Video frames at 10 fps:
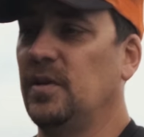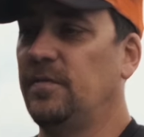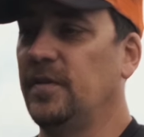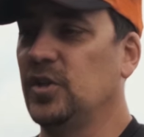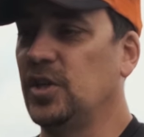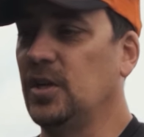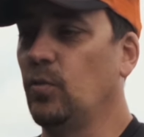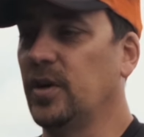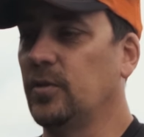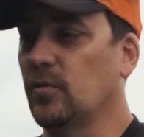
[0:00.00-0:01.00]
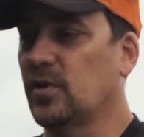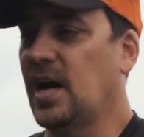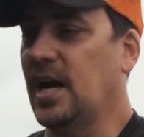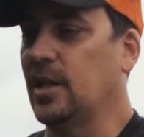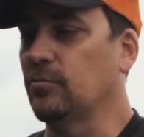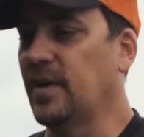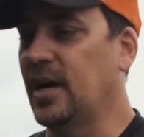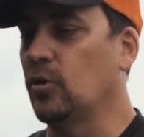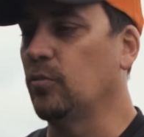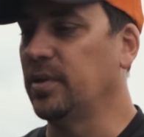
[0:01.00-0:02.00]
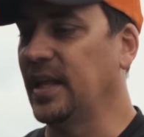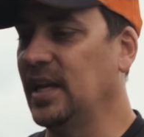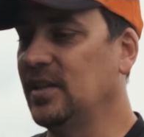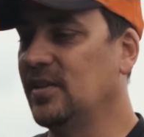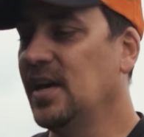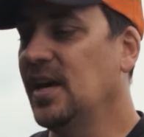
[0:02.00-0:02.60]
be fishing with those Colorado blades.